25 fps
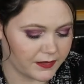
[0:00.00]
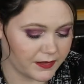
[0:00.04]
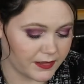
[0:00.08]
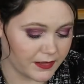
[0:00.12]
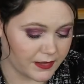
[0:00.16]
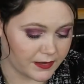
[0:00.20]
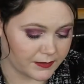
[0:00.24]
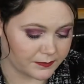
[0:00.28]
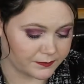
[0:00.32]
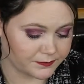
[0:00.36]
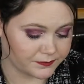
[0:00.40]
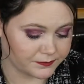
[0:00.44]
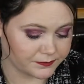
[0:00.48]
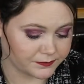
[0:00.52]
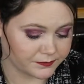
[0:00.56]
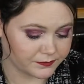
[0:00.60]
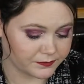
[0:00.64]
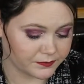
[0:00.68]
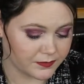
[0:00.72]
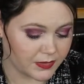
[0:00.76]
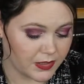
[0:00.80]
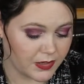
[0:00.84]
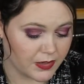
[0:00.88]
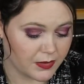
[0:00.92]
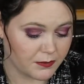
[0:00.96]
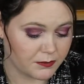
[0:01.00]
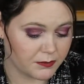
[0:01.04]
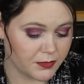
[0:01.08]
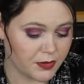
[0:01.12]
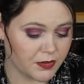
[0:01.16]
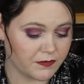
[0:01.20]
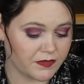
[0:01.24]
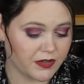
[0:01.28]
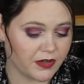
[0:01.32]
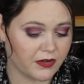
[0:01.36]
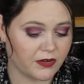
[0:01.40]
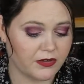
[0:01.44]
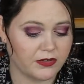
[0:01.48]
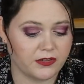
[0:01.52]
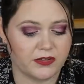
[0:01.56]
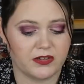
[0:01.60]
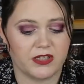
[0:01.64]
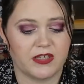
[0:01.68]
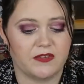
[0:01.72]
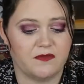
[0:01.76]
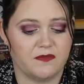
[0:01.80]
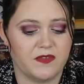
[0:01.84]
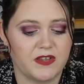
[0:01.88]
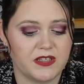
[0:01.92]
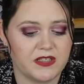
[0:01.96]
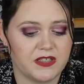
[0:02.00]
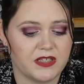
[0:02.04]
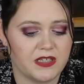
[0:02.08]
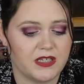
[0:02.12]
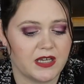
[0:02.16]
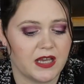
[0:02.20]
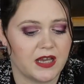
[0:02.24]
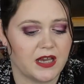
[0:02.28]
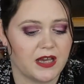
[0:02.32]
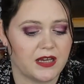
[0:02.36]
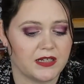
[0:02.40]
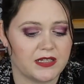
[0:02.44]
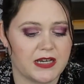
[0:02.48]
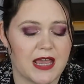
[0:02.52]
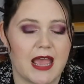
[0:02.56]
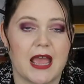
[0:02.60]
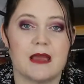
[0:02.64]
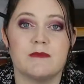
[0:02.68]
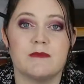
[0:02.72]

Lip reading: yeah. Moving on, the Viseart